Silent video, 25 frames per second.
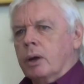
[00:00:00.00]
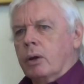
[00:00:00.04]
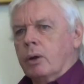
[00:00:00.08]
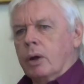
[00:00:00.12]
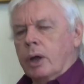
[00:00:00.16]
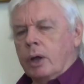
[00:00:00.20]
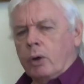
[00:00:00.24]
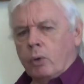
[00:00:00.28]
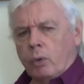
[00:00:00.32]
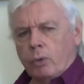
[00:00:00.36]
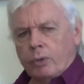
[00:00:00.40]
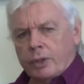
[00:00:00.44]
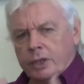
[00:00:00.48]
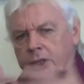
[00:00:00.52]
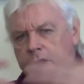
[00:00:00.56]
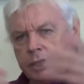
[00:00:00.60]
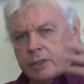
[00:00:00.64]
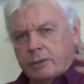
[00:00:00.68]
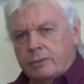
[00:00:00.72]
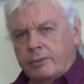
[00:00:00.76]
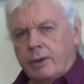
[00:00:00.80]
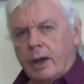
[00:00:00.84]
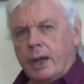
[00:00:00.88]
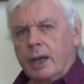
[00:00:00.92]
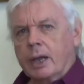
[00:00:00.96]
know, and all
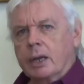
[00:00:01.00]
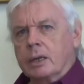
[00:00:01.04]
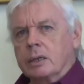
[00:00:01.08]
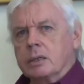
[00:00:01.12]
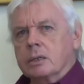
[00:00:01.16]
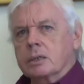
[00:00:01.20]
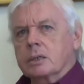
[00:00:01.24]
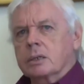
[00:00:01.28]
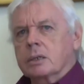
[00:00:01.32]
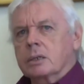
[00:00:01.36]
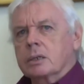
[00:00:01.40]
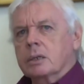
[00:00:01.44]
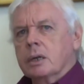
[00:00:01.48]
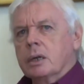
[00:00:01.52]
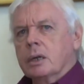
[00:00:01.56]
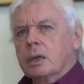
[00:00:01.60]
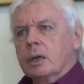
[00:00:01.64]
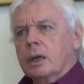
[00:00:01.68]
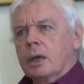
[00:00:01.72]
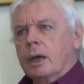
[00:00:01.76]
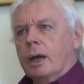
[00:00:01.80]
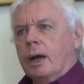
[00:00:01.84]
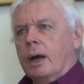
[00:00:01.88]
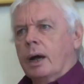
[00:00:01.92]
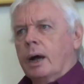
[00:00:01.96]
this surveillance,
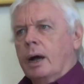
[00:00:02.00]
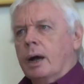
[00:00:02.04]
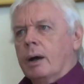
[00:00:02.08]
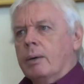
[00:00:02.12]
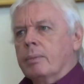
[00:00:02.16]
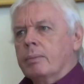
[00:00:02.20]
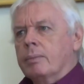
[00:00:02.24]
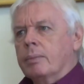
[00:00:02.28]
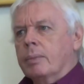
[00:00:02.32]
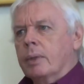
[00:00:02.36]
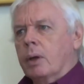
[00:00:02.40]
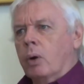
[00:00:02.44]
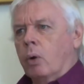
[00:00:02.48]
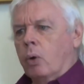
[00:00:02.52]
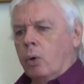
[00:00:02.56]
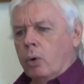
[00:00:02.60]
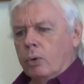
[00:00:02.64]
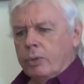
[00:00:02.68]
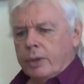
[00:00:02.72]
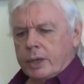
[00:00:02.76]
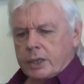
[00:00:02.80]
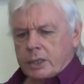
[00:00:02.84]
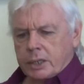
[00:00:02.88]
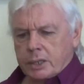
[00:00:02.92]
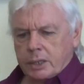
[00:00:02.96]

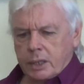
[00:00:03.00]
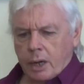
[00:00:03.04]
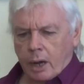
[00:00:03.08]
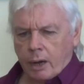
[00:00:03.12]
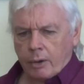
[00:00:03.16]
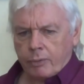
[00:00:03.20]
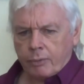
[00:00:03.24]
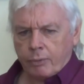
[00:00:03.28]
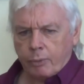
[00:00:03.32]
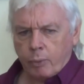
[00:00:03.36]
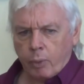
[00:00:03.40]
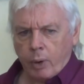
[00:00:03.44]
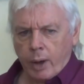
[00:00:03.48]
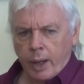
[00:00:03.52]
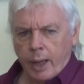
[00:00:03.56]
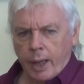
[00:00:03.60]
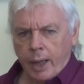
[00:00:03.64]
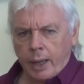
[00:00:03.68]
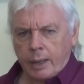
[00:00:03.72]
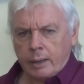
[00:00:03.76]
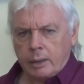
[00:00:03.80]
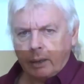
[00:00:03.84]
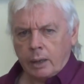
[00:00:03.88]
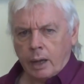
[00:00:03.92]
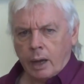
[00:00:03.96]
all this stuff
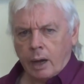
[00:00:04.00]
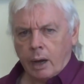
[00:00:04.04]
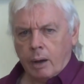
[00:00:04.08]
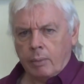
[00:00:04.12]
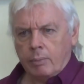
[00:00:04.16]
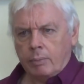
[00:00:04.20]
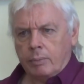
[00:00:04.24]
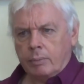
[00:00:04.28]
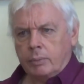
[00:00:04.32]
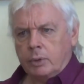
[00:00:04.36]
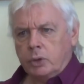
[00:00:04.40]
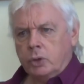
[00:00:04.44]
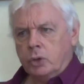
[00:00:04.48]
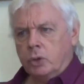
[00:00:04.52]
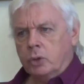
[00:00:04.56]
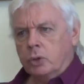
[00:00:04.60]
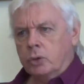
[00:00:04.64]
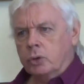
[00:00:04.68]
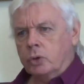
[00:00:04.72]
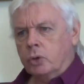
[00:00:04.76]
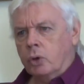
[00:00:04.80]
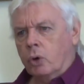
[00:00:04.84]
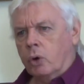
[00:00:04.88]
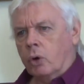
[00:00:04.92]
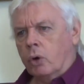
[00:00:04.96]
where
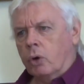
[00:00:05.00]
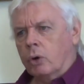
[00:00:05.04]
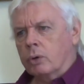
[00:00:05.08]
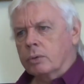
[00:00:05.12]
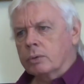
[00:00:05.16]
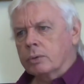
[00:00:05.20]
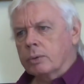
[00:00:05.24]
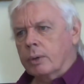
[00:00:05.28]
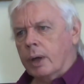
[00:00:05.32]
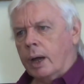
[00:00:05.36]
you're